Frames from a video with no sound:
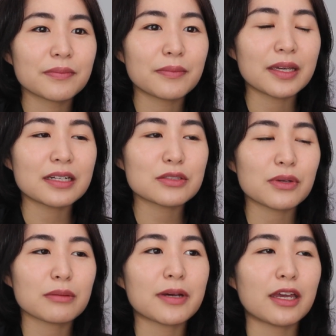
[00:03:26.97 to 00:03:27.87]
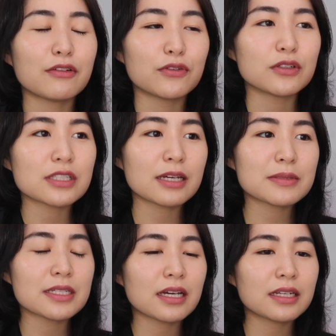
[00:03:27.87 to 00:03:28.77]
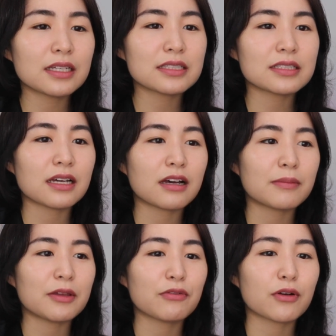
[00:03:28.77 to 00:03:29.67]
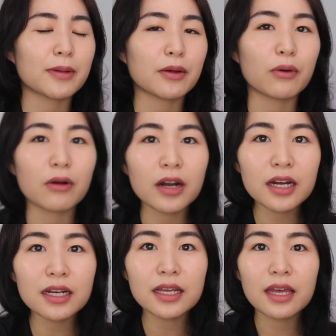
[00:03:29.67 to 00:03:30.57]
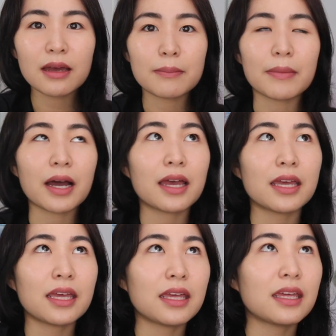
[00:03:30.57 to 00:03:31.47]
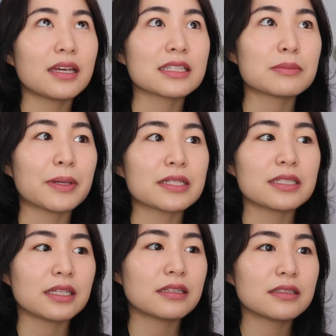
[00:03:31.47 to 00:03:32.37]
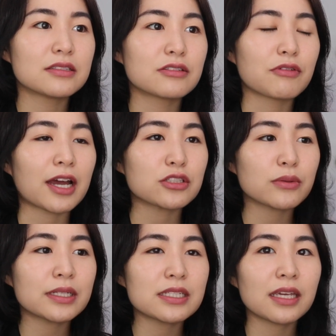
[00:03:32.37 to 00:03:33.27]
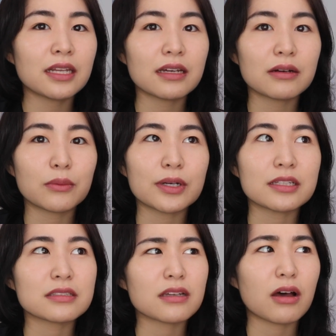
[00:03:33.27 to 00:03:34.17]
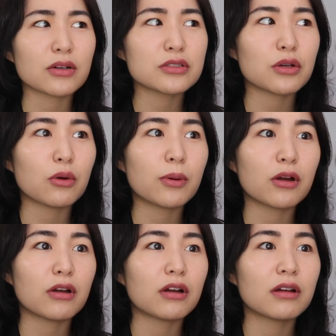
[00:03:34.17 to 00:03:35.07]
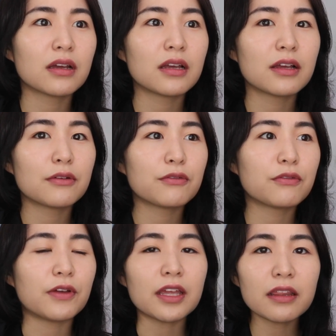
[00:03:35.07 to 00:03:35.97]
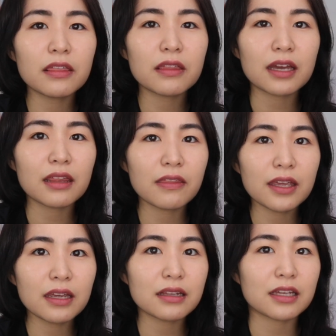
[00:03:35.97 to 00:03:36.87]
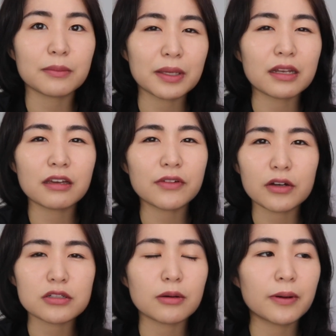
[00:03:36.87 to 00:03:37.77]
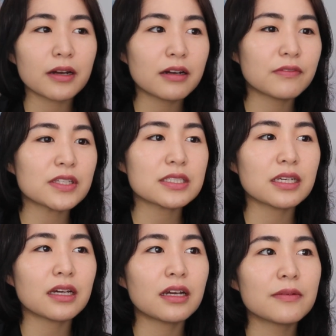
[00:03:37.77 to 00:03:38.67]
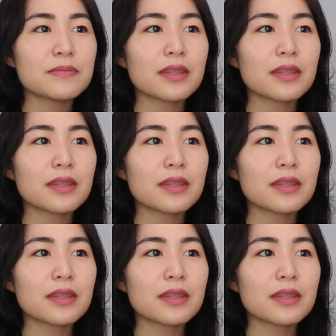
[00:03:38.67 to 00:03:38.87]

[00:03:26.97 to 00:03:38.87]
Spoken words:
Because with my full-time status for my cohort, my expected graduate date was October 5th, I think, like beginning of October this year.